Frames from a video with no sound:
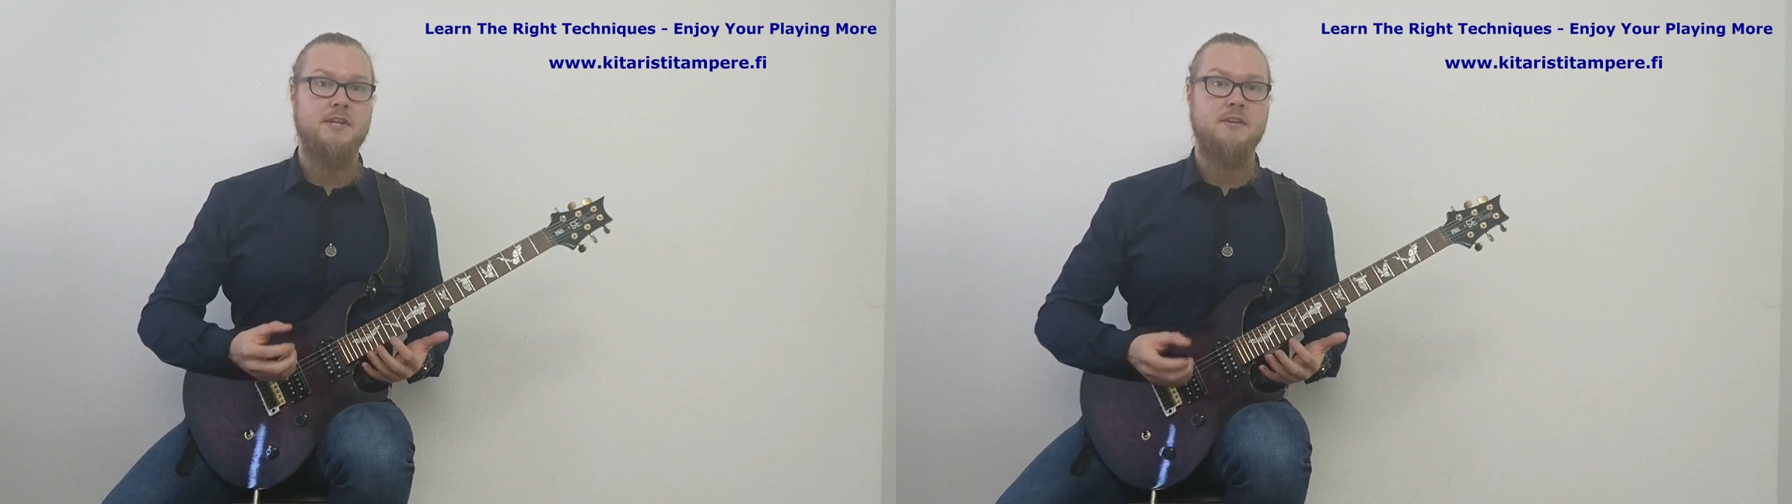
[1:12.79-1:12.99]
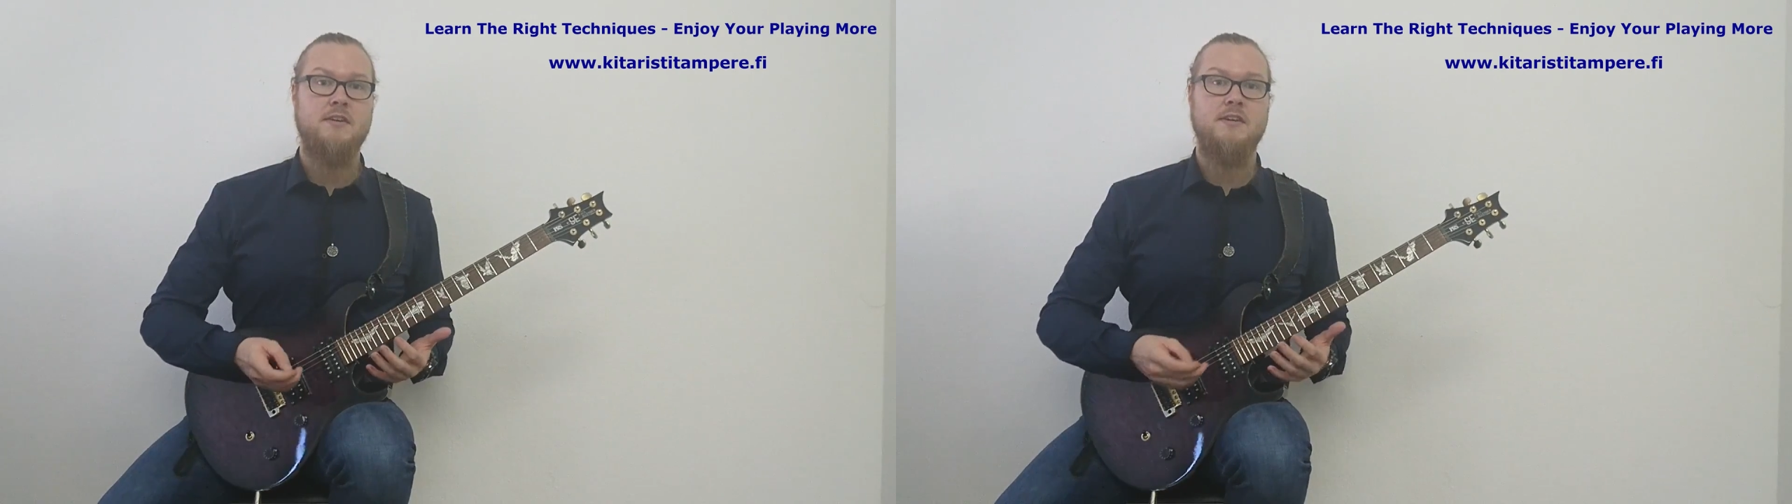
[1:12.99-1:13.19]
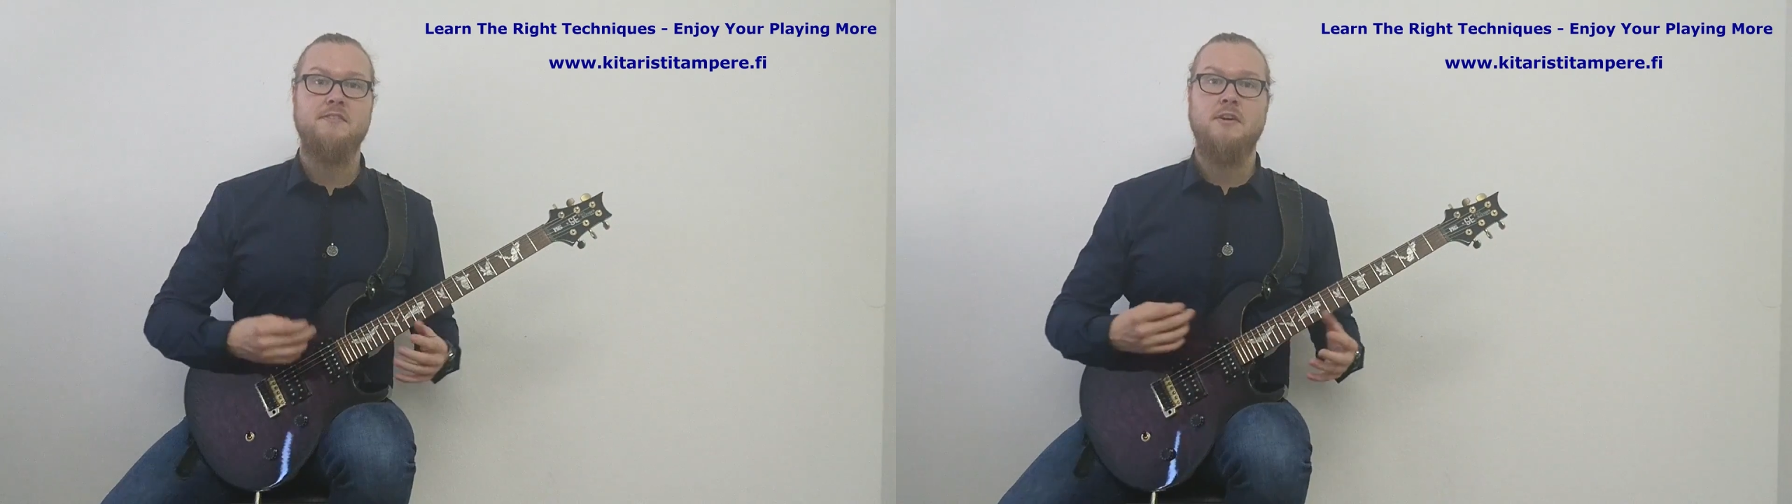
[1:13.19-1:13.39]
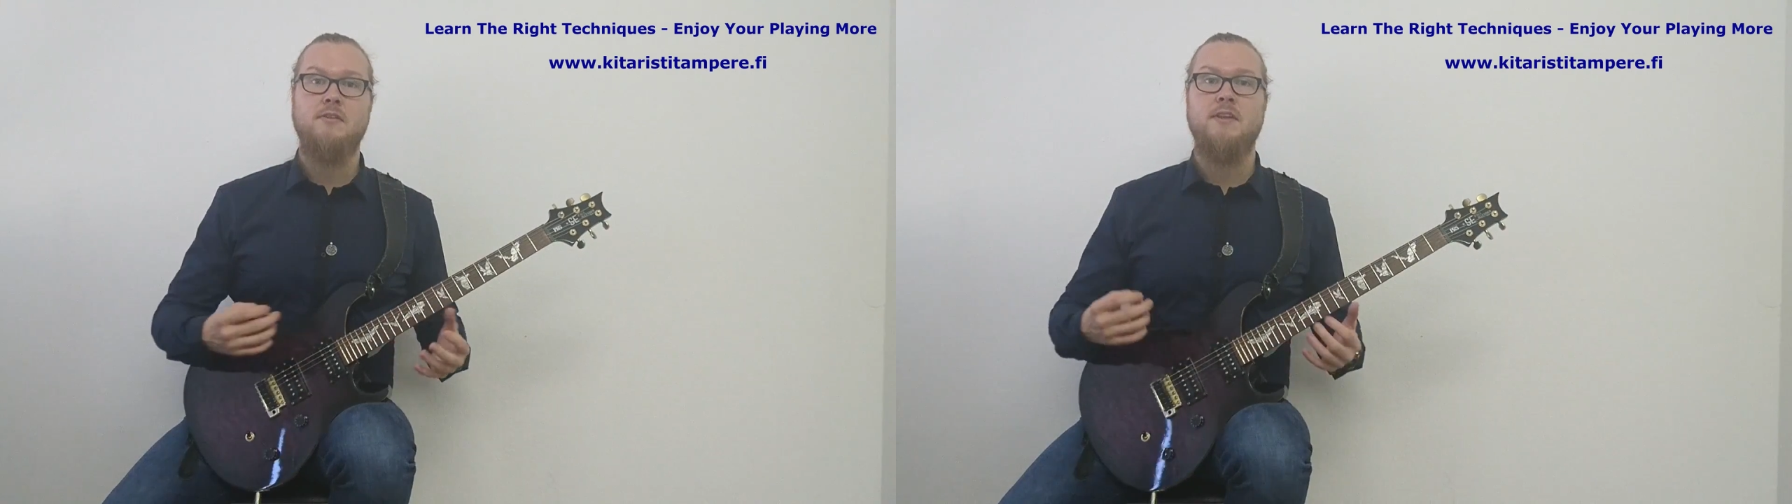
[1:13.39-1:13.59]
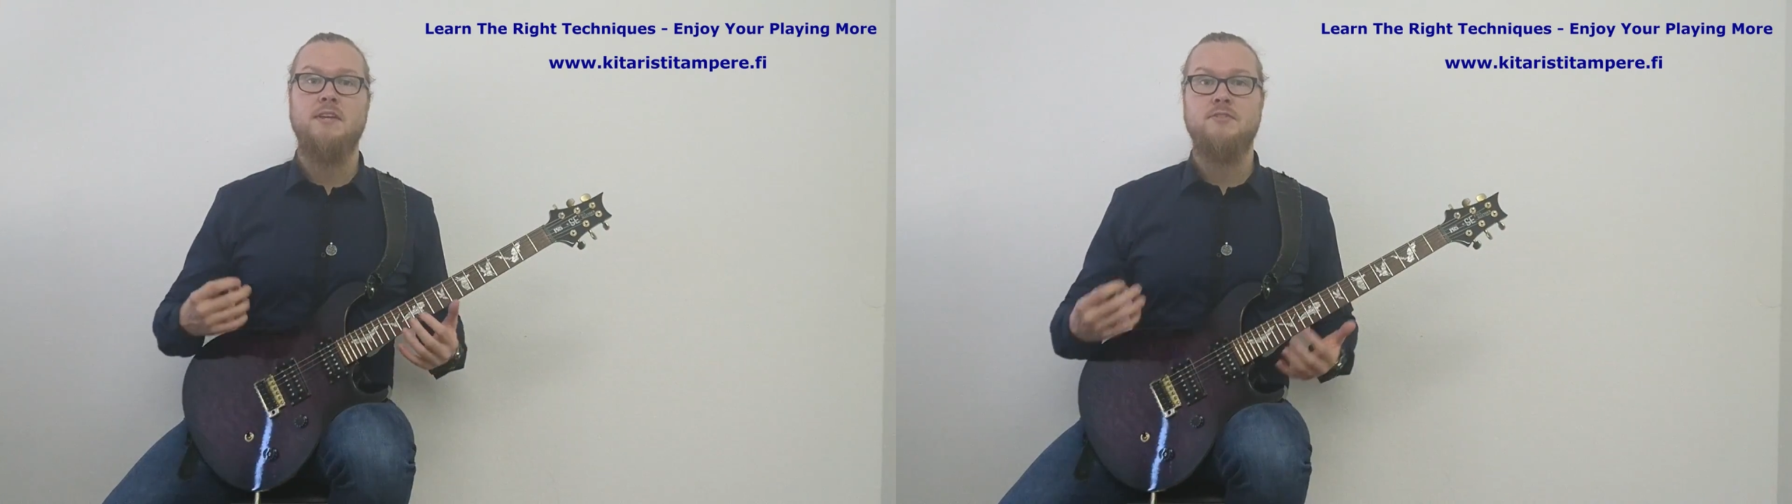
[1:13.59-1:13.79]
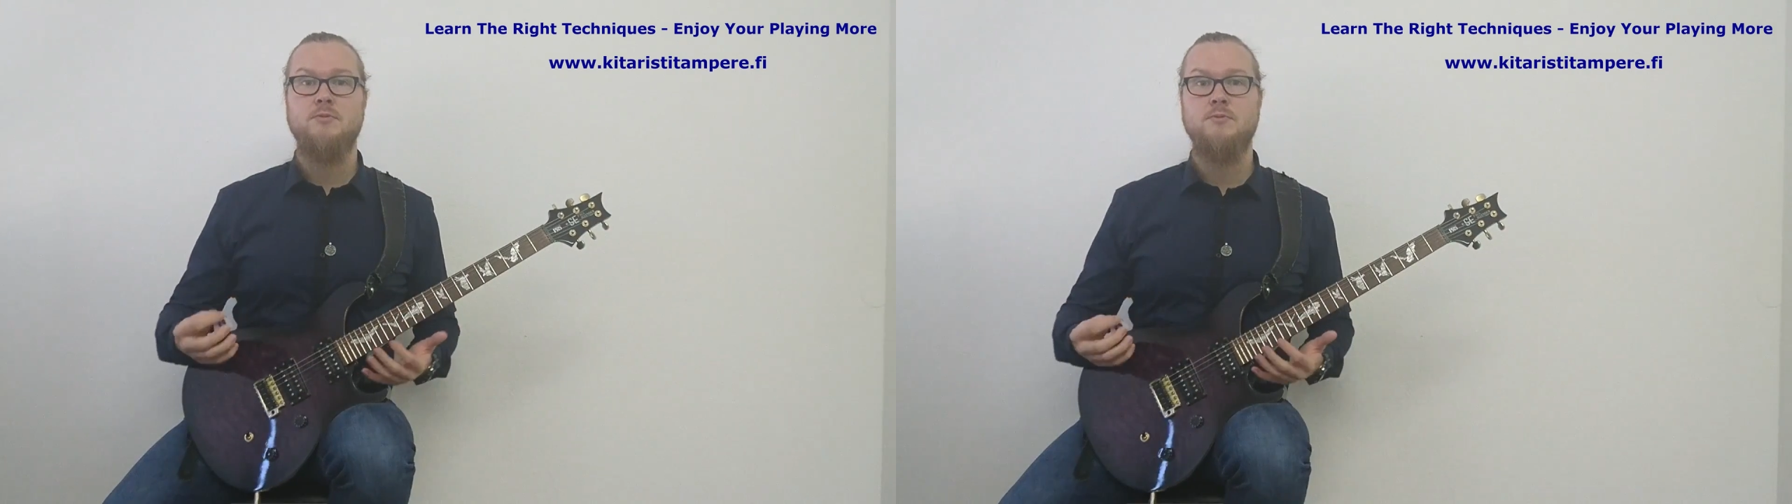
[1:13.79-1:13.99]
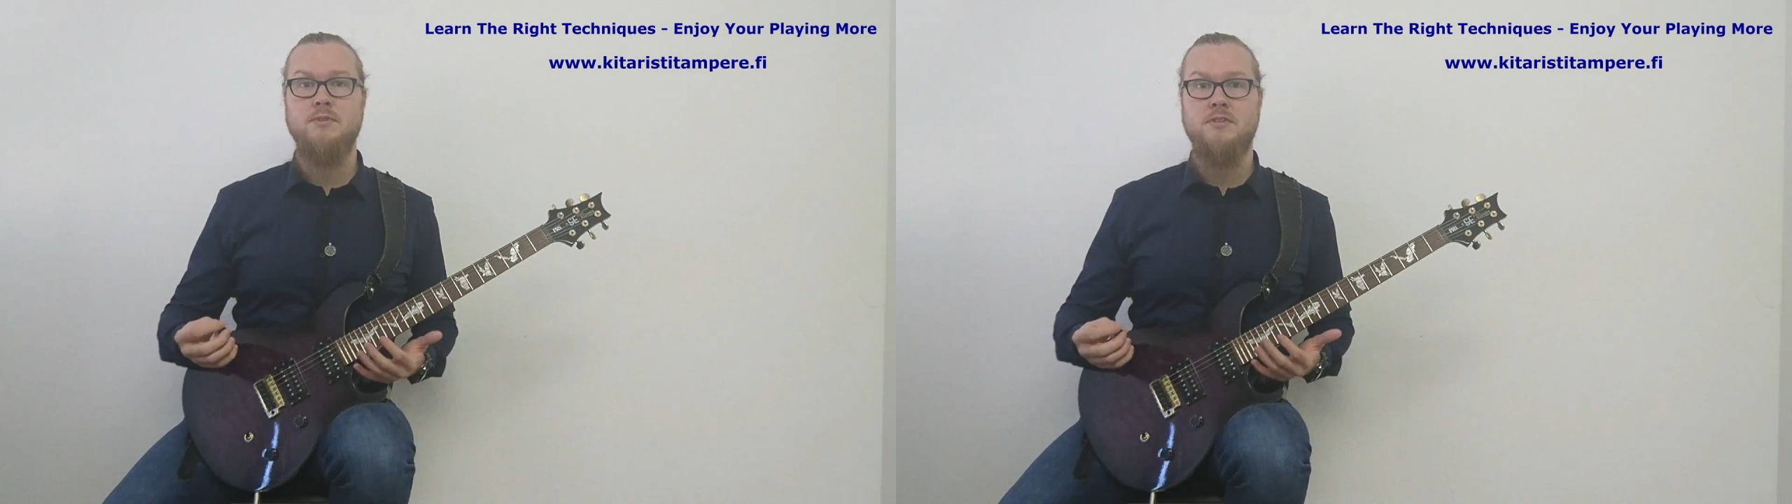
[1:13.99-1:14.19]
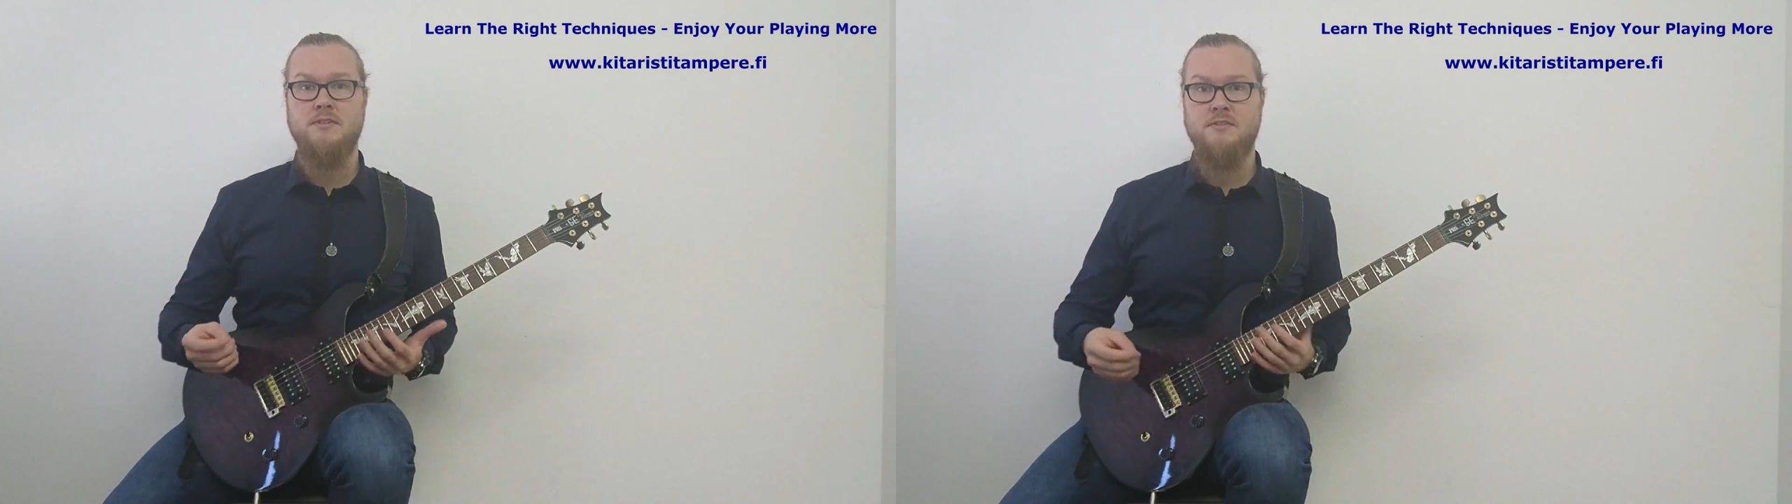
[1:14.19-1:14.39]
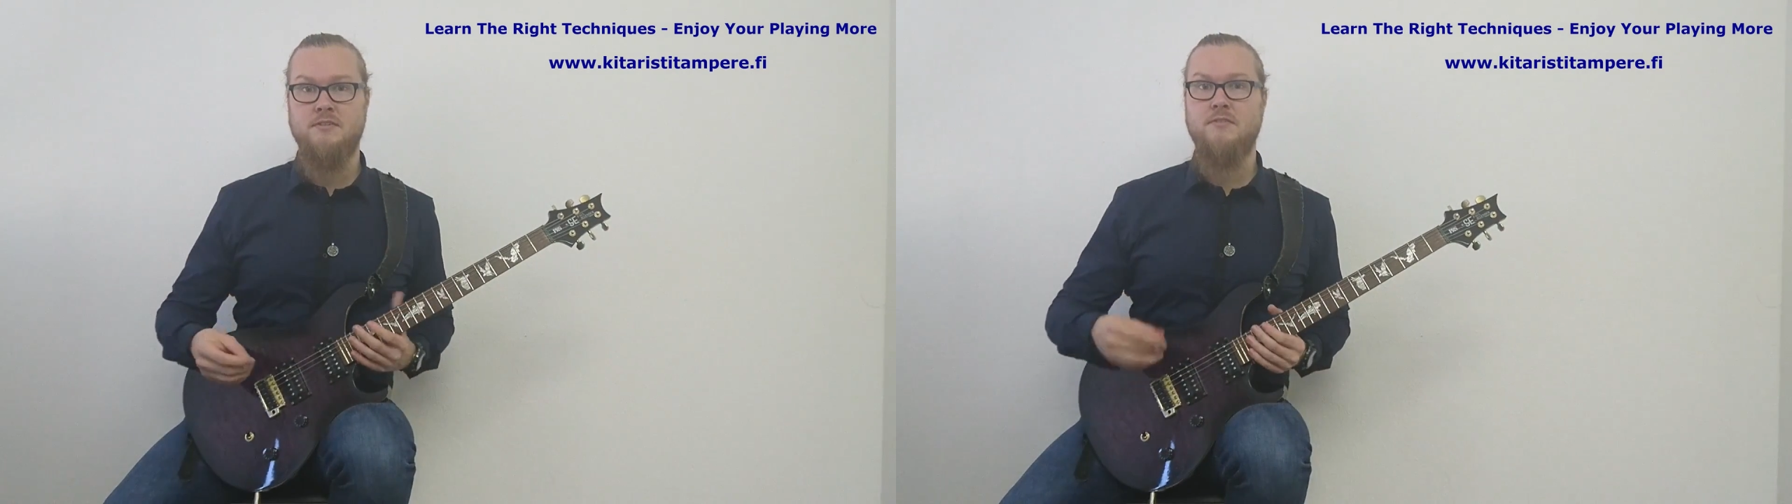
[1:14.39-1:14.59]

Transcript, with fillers: here is only a tool